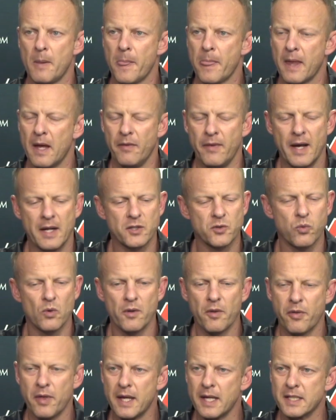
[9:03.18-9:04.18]
And that's one
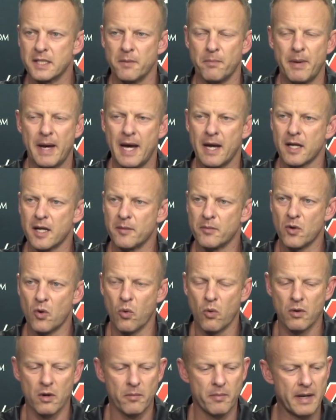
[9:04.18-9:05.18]
thing as a backup
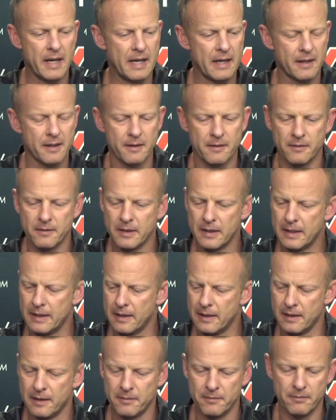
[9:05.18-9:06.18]
quarterback,
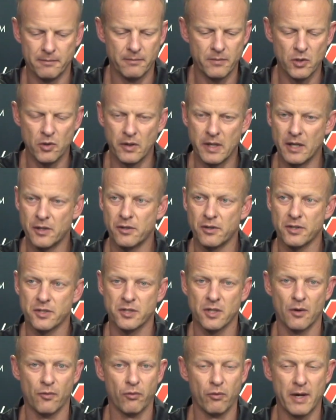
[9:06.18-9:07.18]
um, you get
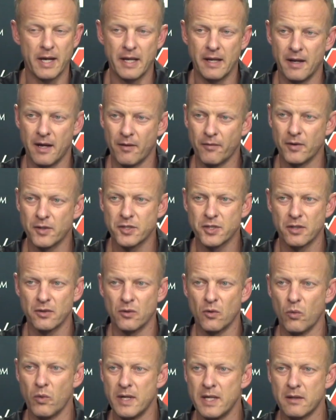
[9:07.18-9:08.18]
yourself ready every
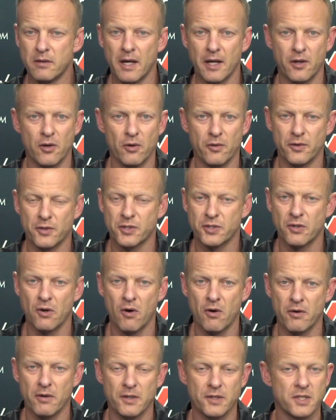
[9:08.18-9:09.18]
single week like you're the
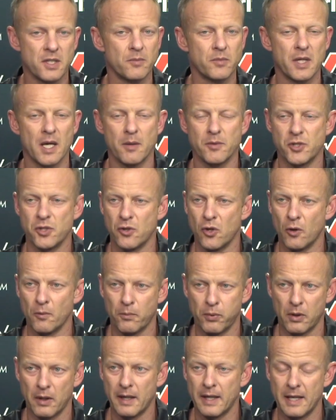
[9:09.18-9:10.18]
starter, and sometimes you don't
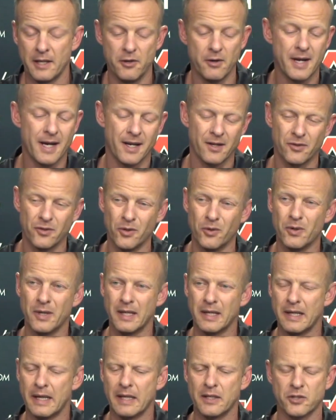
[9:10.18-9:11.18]
play, and you got to do it
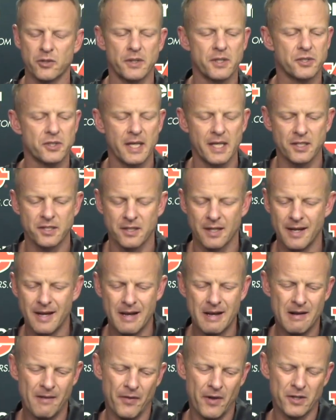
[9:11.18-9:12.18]
again. So it's, it's,
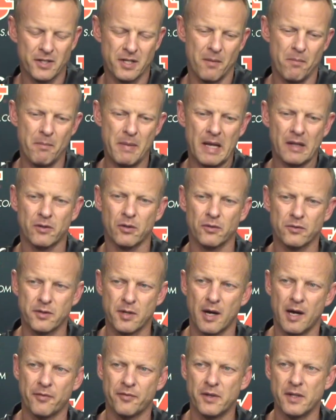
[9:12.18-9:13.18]
there's a mental
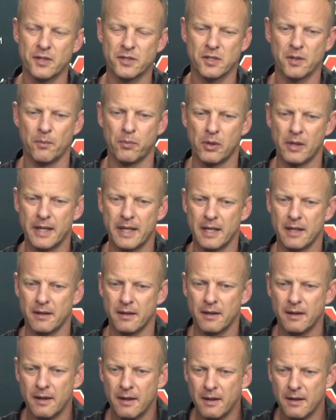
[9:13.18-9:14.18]
toughness to
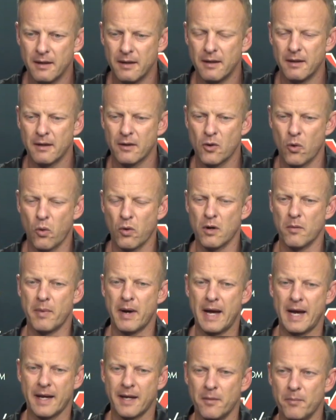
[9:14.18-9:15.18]
playing
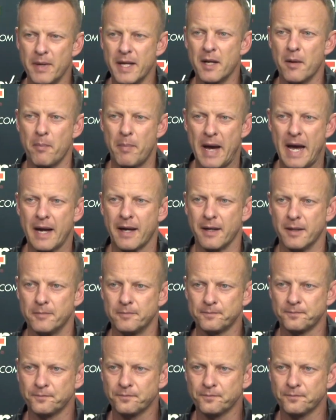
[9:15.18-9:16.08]
quarterback and being a backup